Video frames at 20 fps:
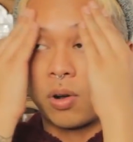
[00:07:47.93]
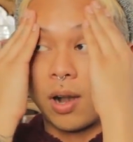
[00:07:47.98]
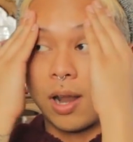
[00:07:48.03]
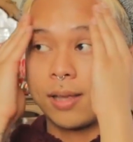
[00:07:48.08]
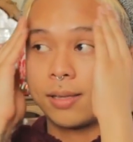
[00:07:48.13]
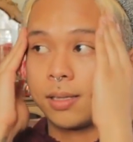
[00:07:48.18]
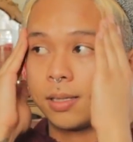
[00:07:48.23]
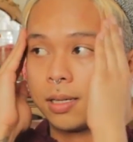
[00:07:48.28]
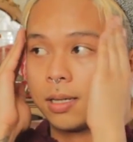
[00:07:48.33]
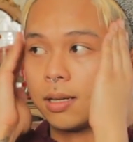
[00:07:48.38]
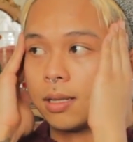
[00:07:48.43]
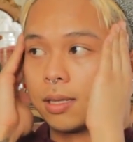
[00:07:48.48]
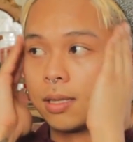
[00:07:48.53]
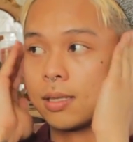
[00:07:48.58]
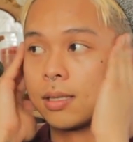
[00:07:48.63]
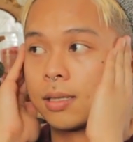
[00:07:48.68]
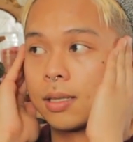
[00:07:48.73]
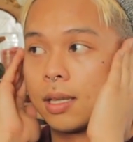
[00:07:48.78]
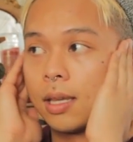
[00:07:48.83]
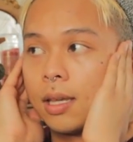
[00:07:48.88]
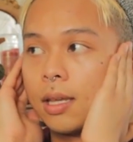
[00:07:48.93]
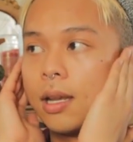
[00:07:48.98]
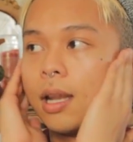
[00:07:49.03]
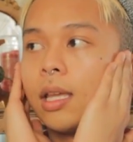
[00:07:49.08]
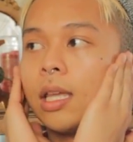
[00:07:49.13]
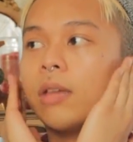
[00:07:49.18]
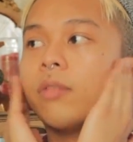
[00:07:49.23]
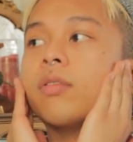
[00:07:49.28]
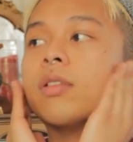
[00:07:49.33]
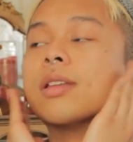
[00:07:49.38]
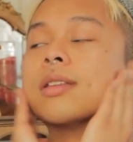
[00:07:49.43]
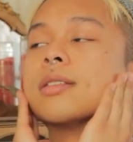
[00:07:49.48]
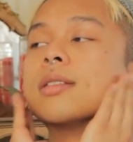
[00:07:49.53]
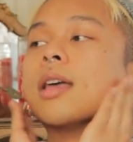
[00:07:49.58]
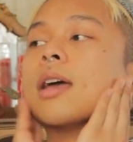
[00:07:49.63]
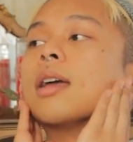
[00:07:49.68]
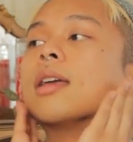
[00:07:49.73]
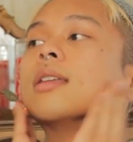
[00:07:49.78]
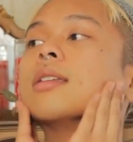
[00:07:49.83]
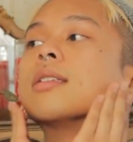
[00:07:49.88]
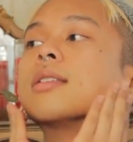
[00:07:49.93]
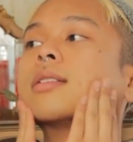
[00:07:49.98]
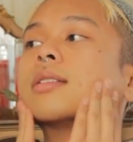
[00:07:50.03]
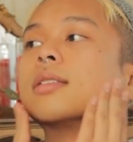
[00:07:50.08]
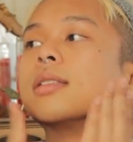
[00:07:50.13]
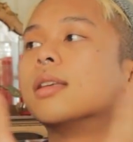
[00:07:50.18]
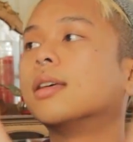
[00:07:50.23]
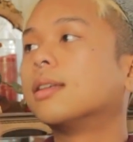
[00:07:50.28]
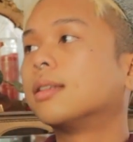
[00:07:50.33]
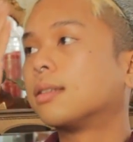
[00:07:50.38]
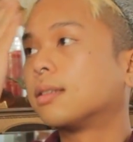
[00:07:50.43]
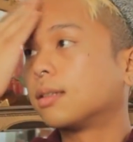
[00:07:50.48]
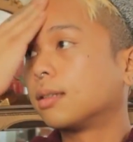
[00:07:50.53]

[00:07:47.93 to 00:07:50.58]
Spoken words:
pressed into the skin, I give it a second to sit.